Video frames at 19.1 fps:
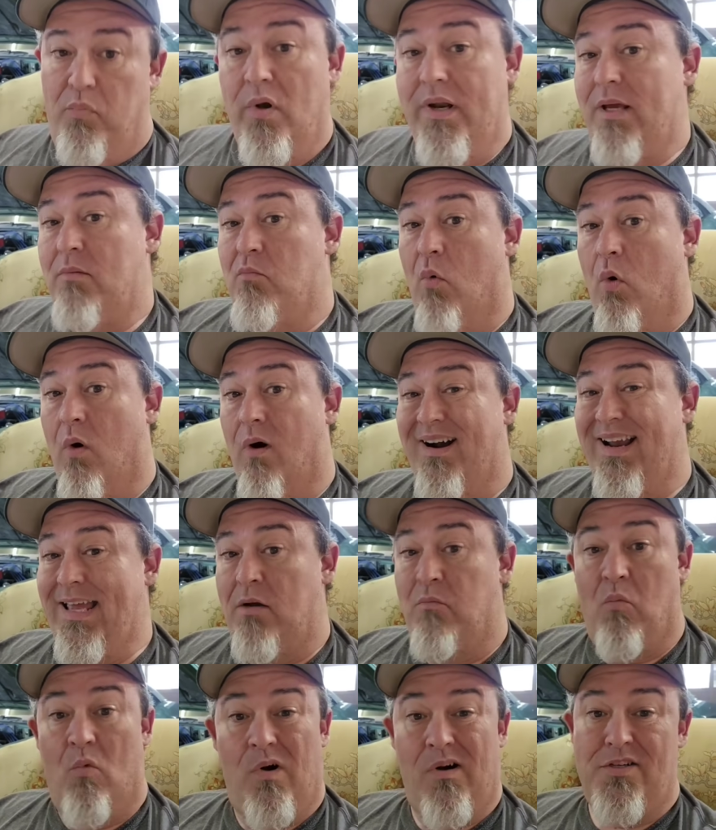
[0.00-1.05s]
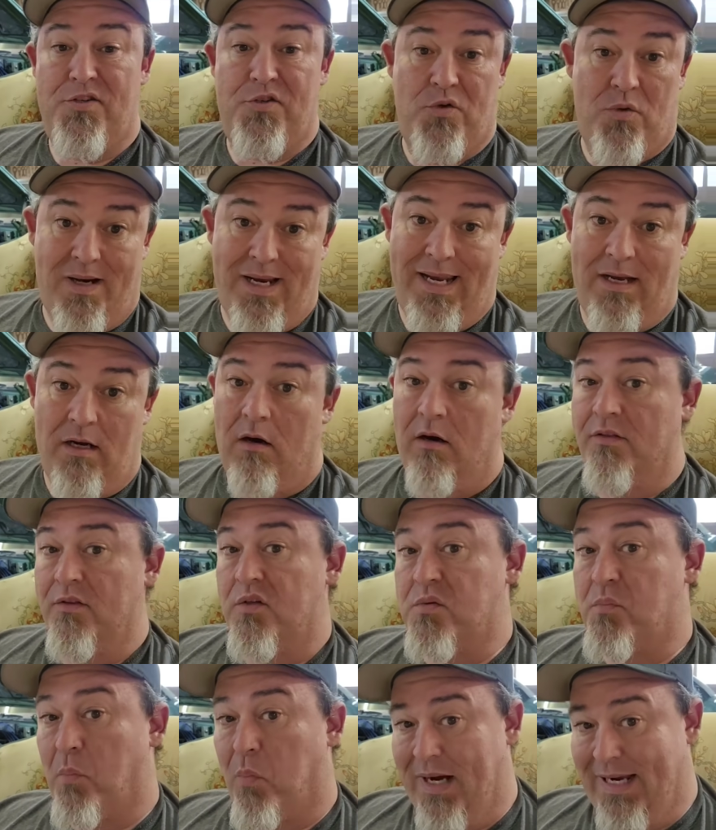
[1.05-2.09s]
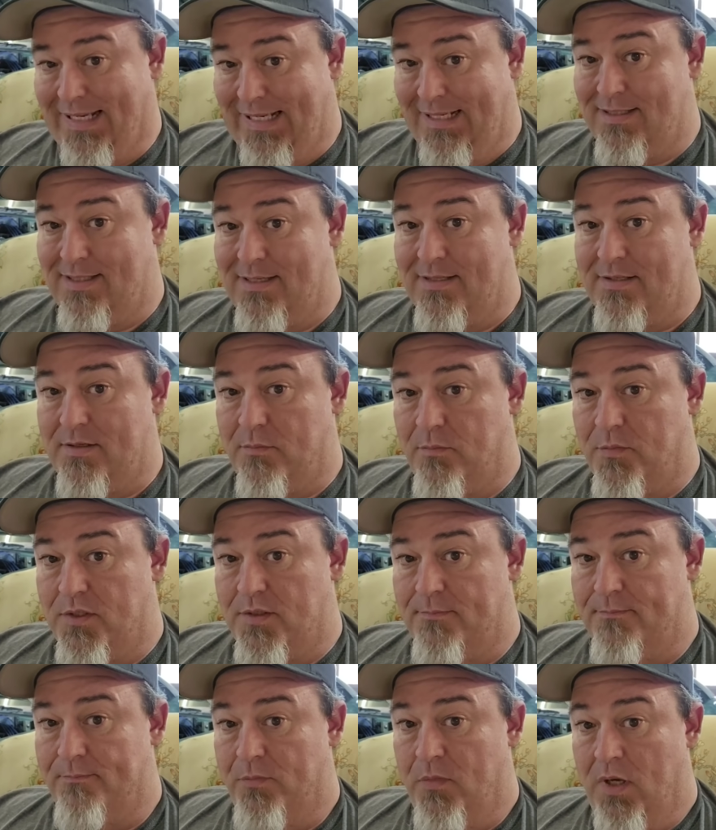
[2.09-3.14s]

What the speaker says: putting more and more strain on those braking systems.